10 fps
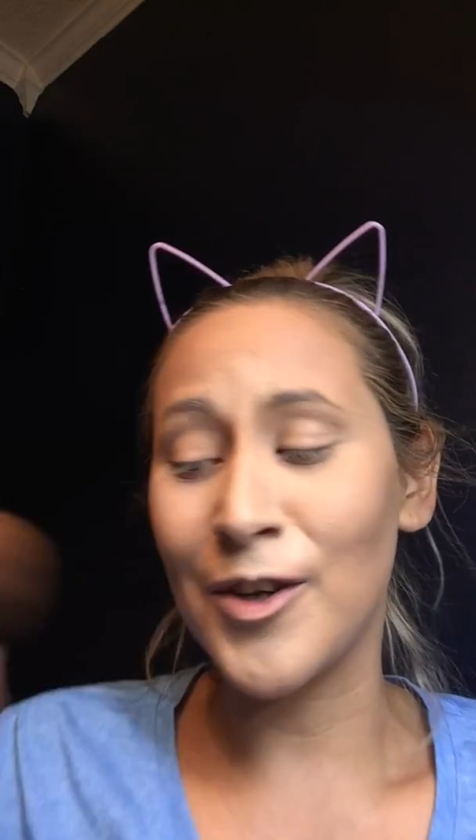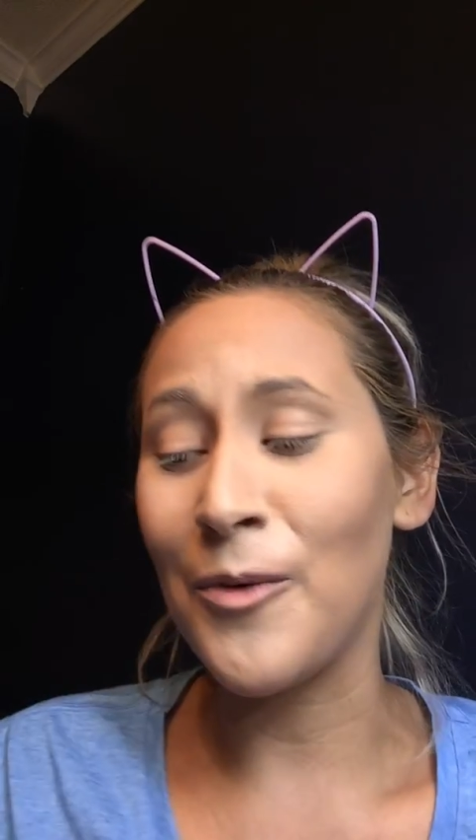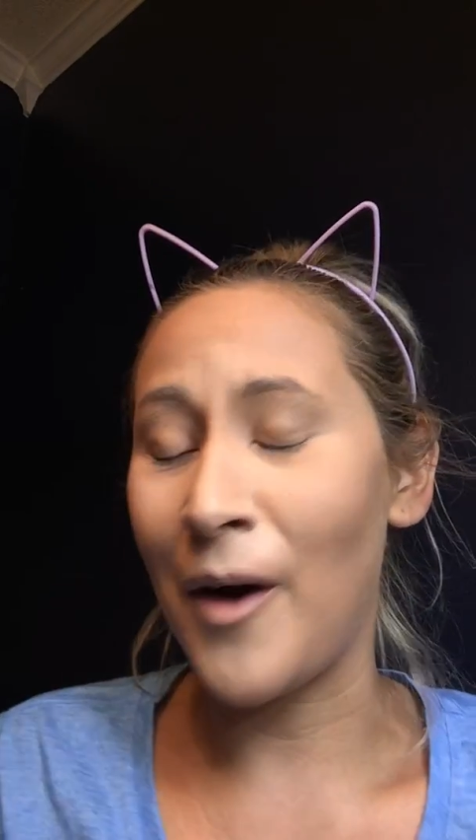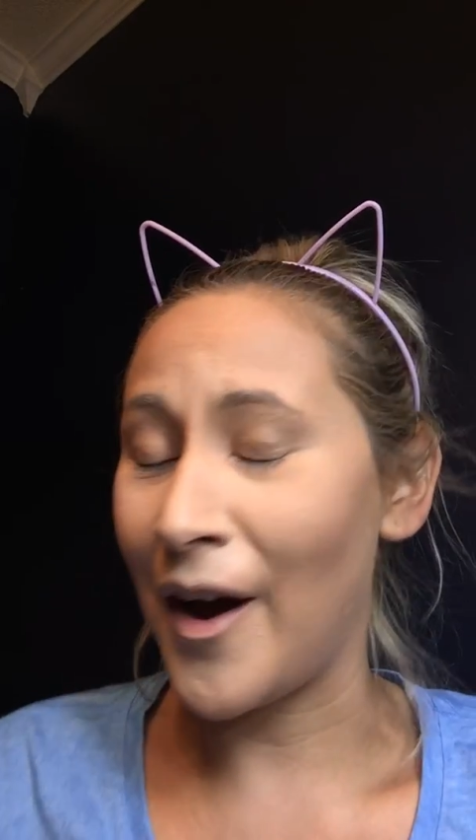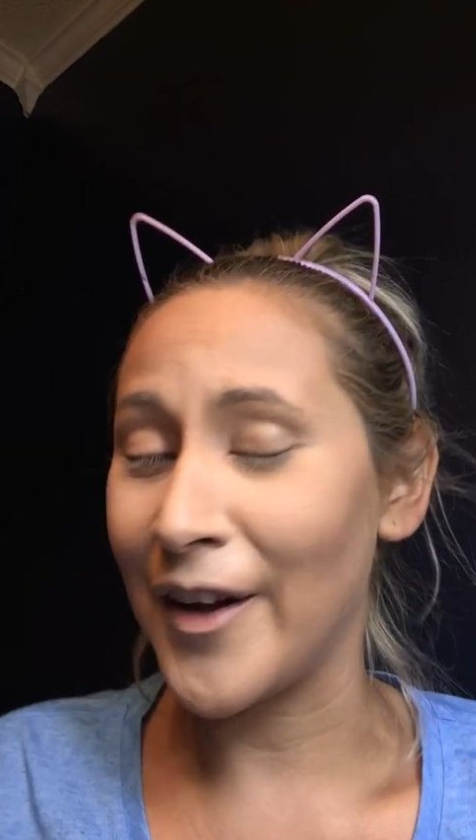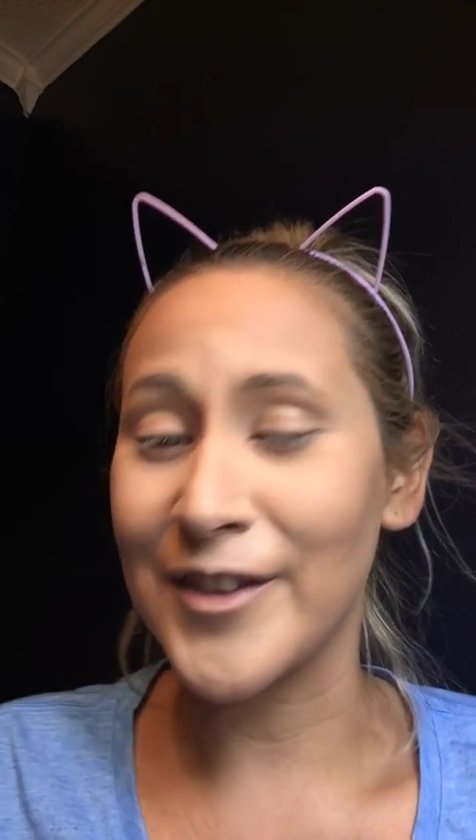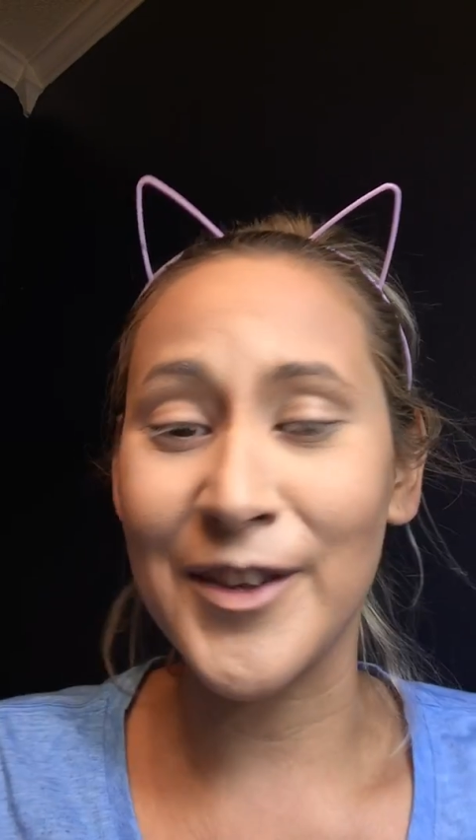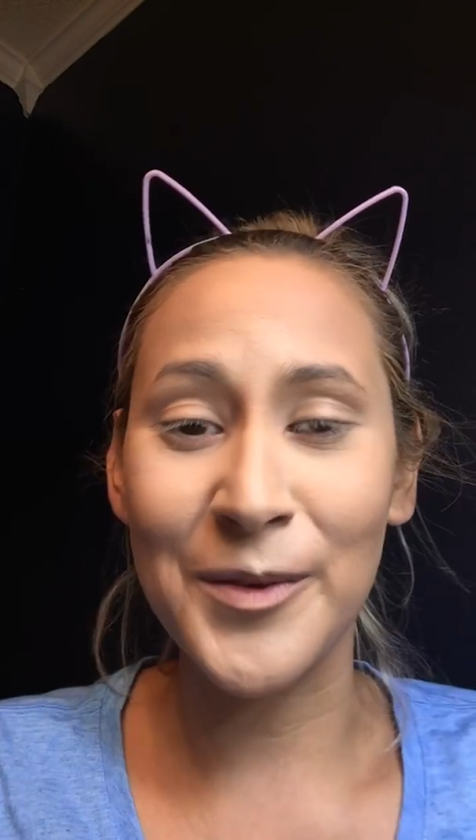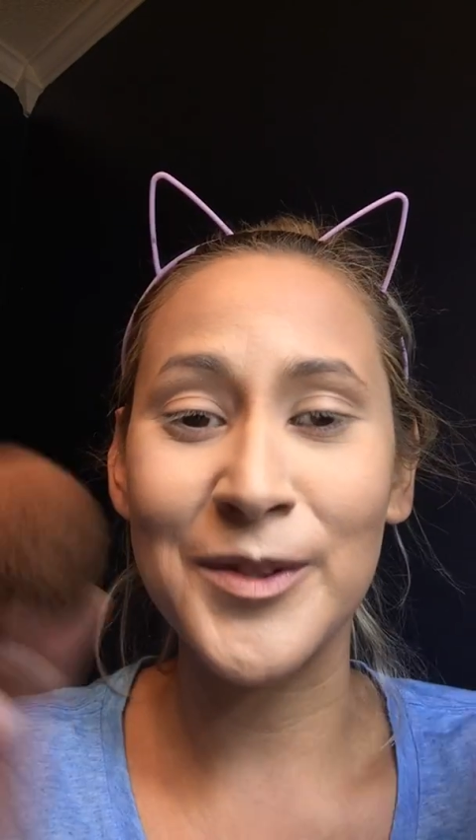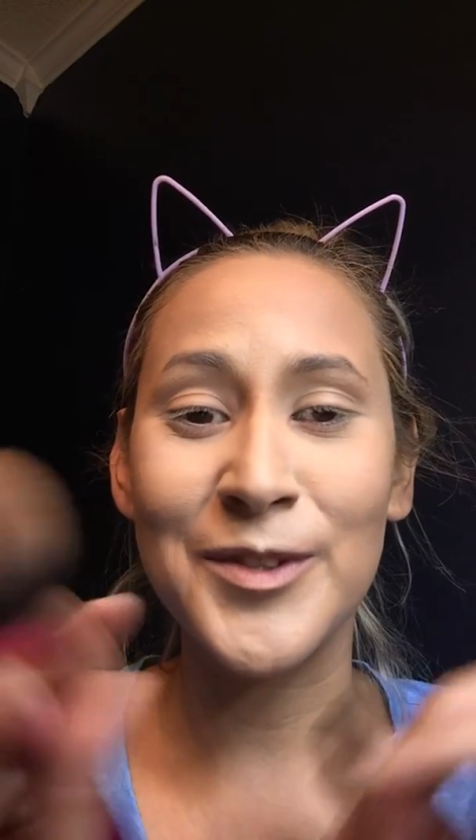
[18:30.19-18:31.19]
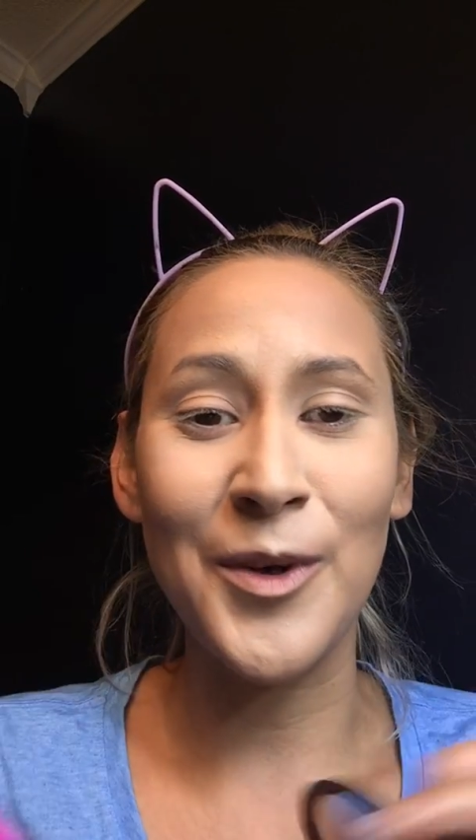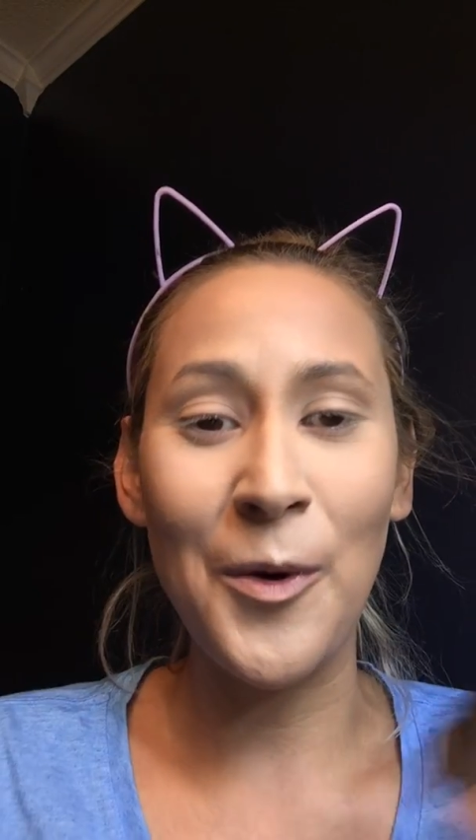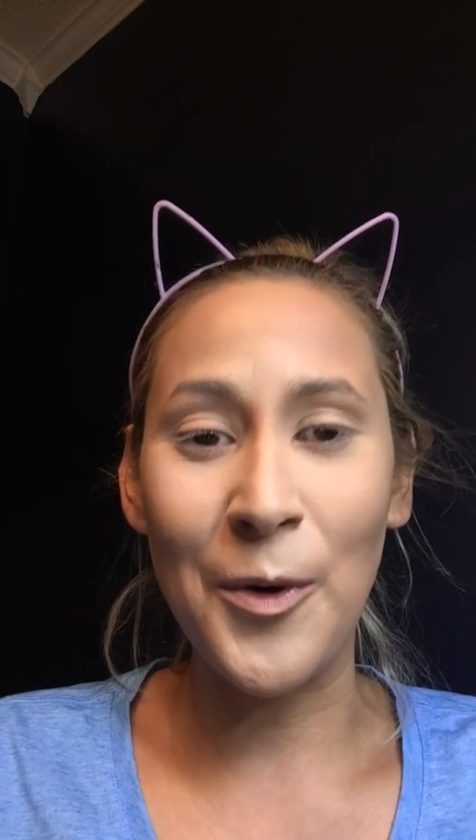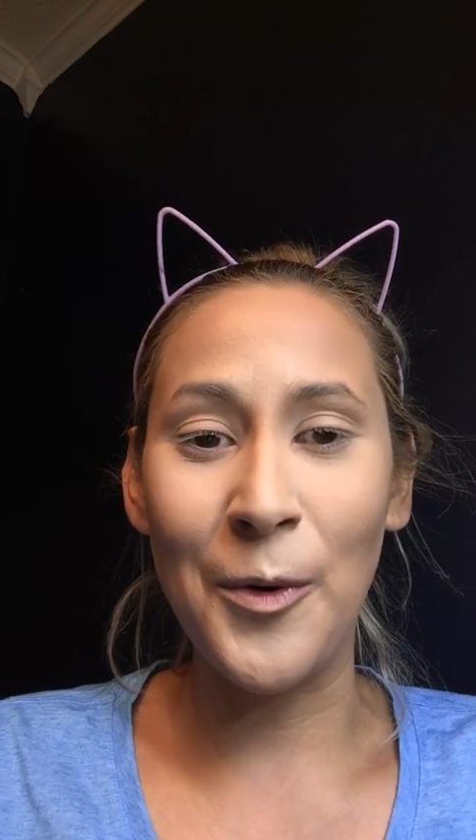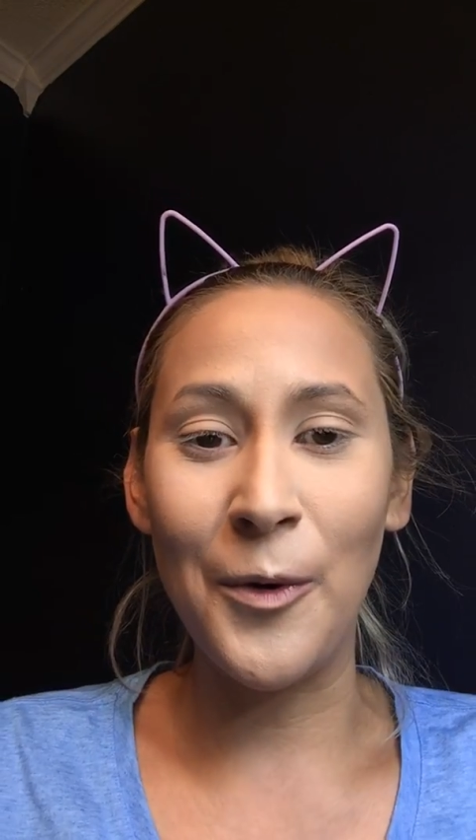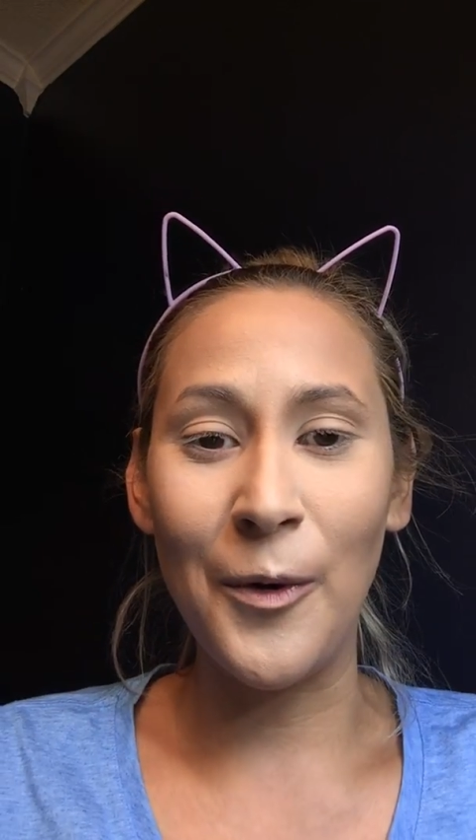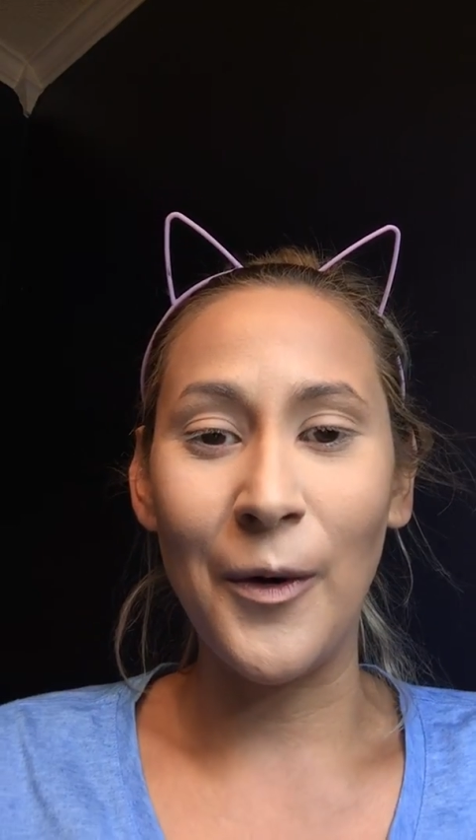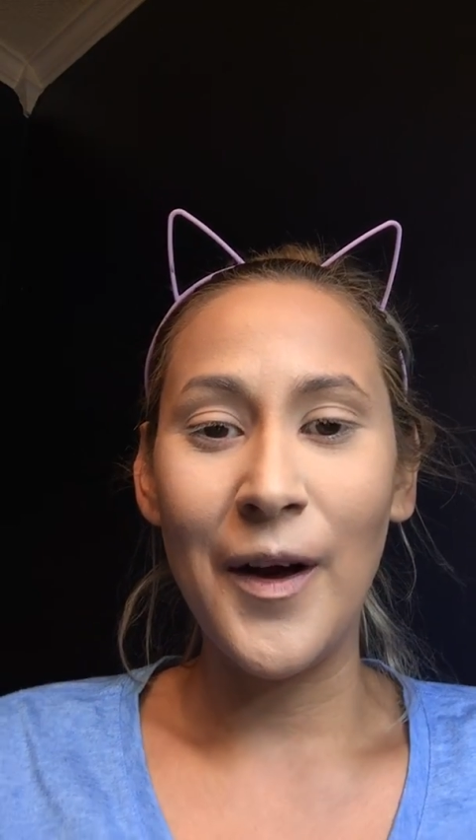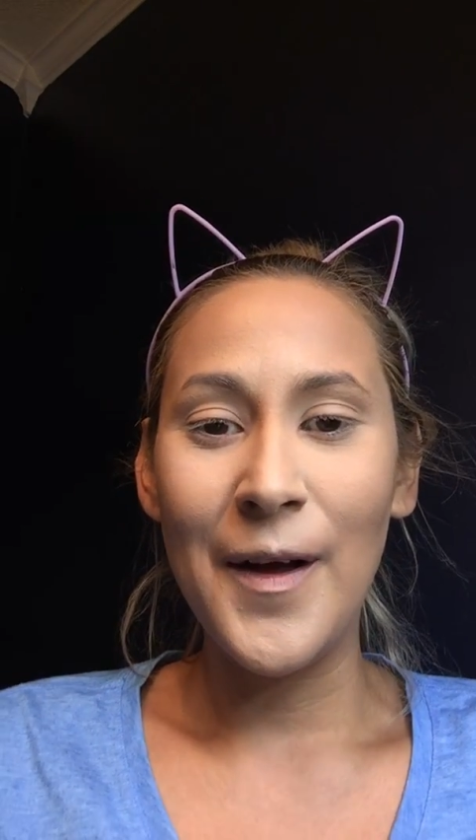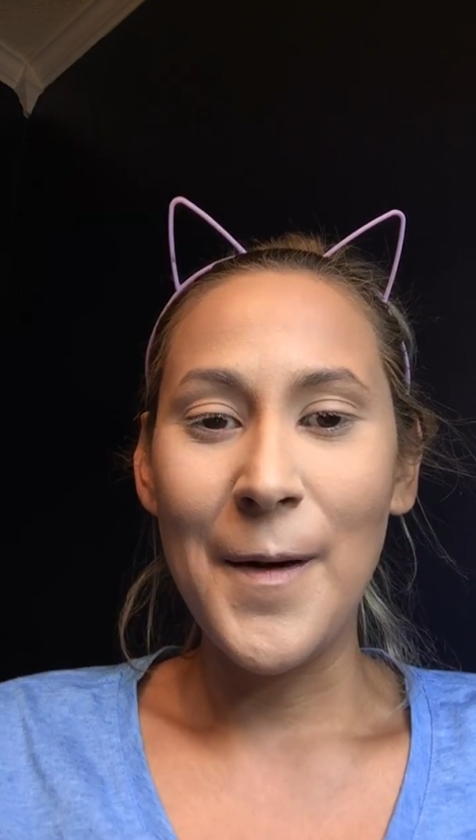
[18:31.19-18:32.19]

to watch. That was so cool.